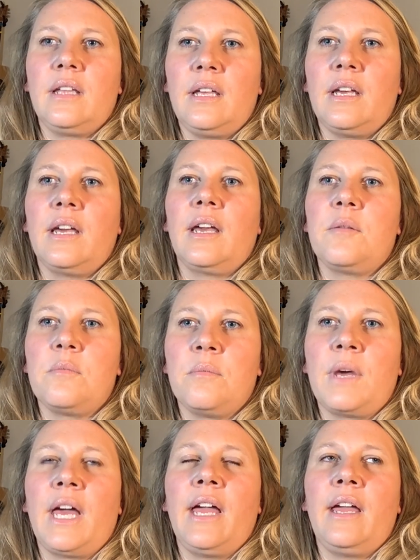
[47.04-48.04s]
Yeah.
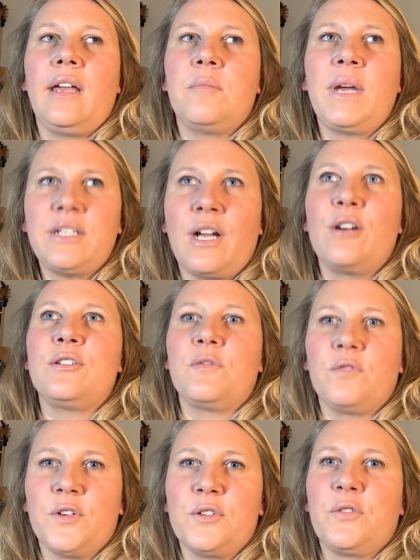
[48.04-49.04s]
My daughter's
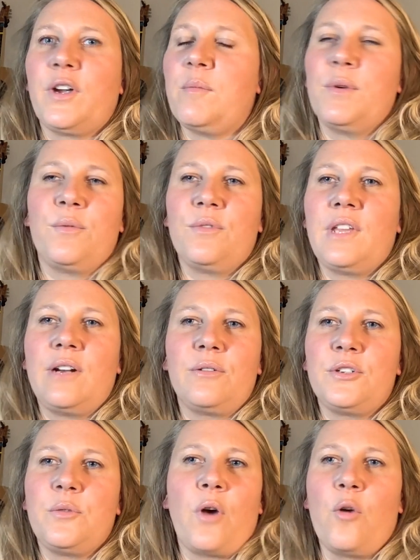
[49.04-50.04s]
in first grade, but they
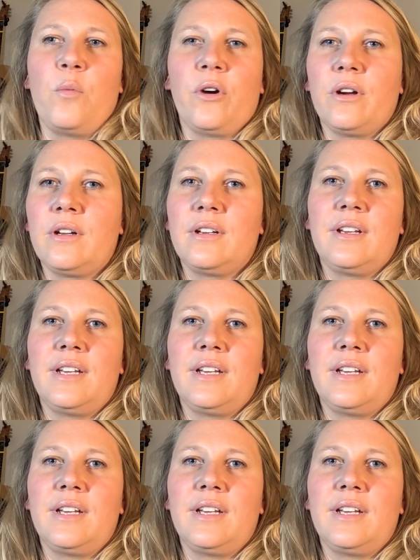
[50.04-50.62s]
don't do homework.